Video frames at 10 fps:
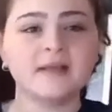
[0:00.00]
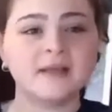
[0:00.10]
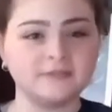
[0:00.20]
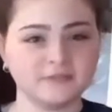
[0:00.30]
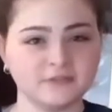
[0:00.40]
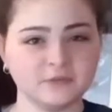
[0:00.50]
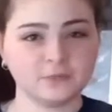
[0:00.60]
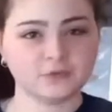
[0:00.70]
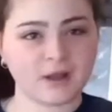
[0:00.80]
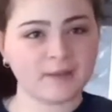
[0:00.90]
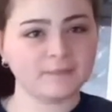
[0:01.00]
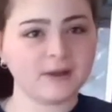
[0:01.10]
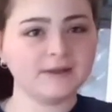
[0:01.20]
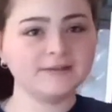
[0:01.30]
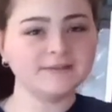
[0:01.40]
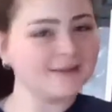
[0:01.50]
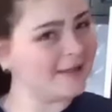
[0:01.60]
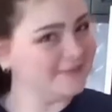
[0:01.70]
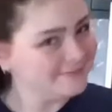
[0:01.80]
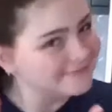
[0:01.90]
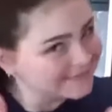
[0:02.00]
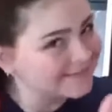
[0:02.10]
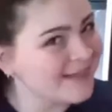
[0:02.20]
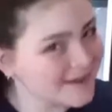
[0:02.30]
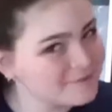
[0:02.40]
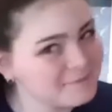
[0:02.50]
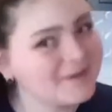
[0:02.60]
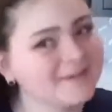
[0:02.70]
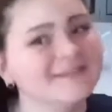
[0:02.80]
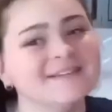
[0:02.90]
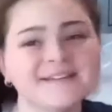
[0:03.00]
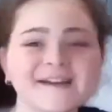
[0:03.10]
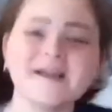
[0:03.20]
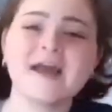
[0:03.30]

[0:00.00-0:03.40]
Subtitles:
hit the subscribe button and the like button